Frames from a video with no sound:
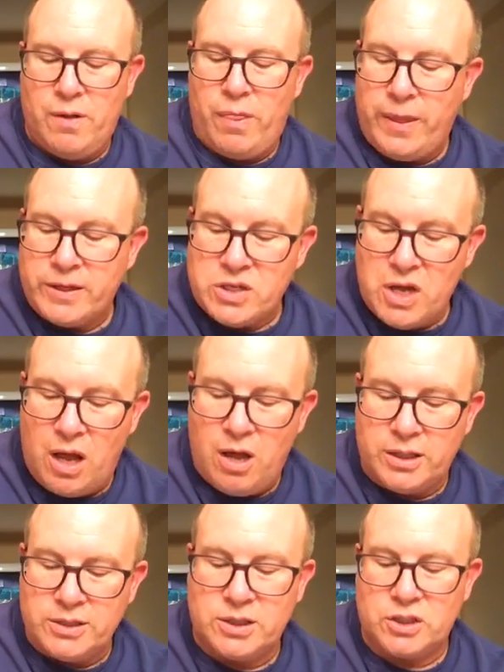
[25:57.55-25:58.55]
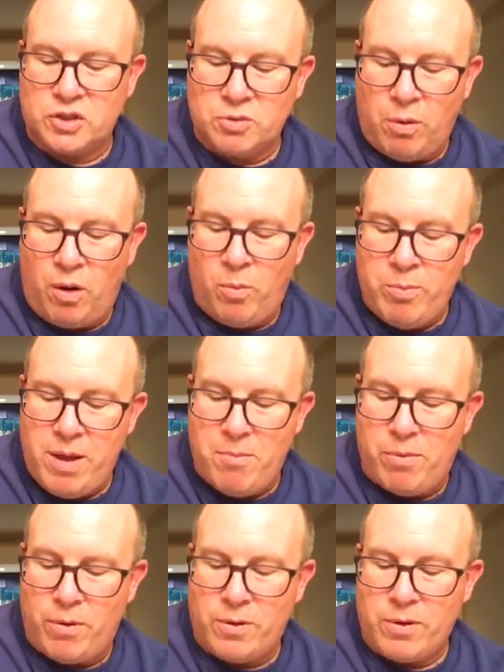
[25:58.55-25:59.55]
the tongue is a small
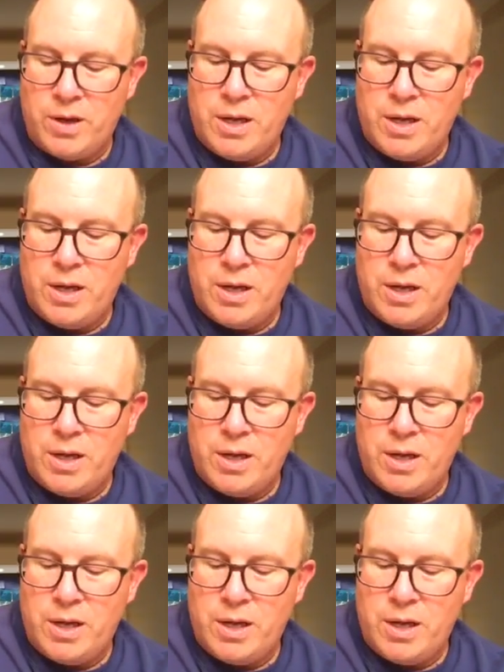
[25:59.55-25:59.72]
member,